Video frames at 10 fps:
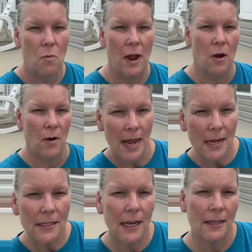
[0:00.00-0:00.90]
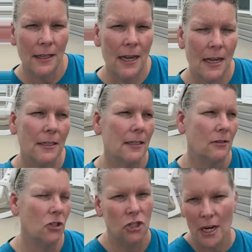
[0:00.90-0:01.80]
Well, he said this
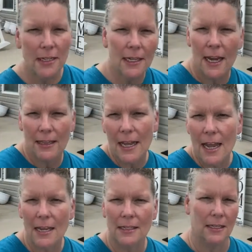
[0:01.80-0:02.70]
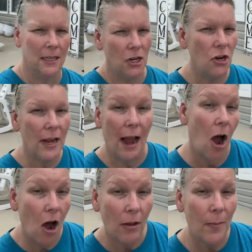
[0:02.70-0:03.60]
and she said this, and then you get
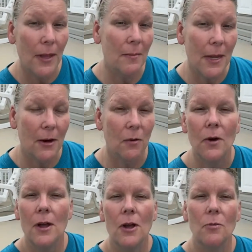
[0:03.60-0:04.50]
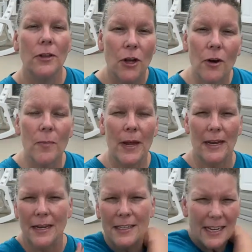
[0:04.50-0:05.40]
all up in the middle with your
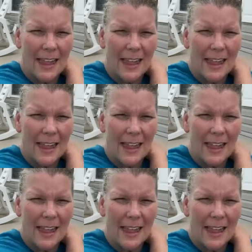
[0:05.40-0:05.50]
opinions,